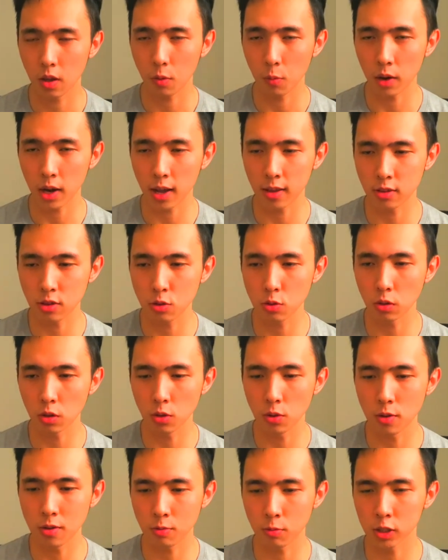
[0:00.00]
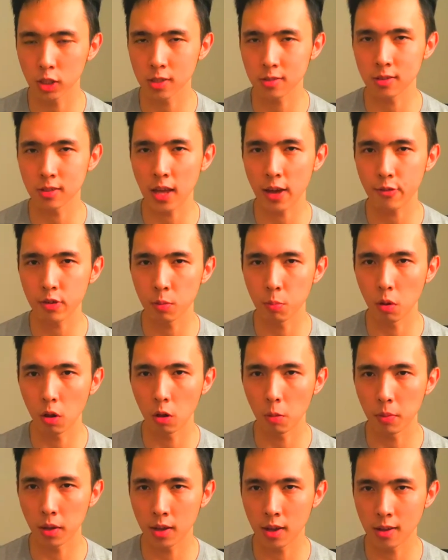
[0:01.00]
I do lose, which is inevitable
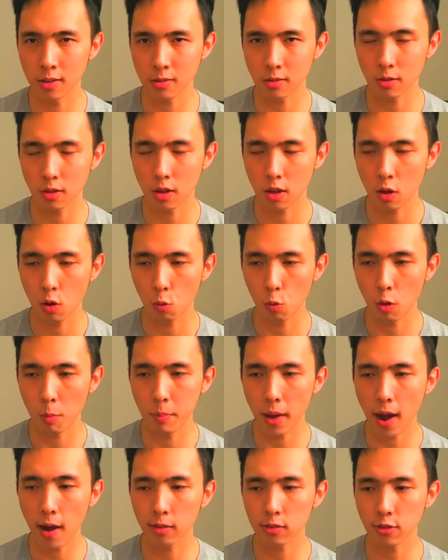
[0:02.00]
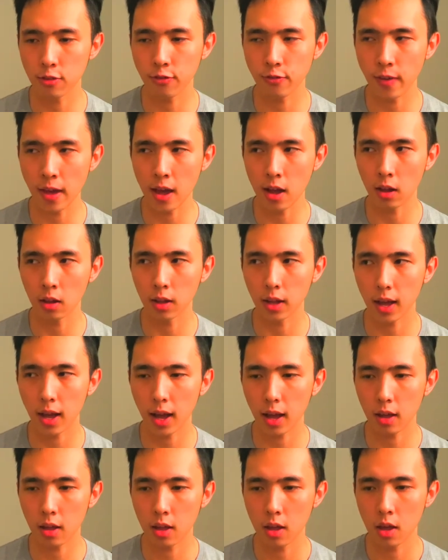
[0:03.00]
because we're bound to fail,
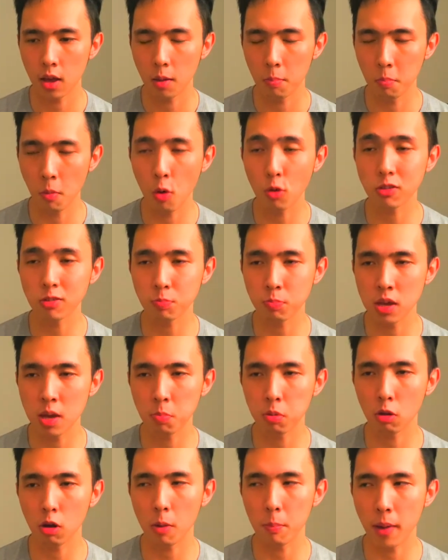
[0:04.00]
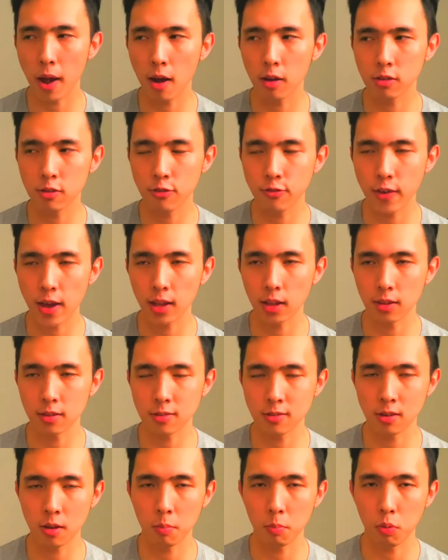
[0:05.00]
most people are bound to fail at
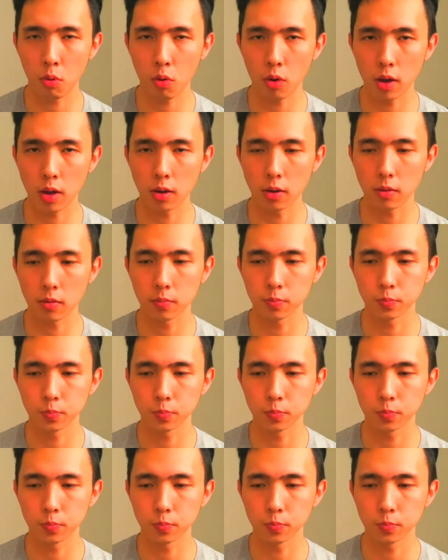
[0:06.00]
some point.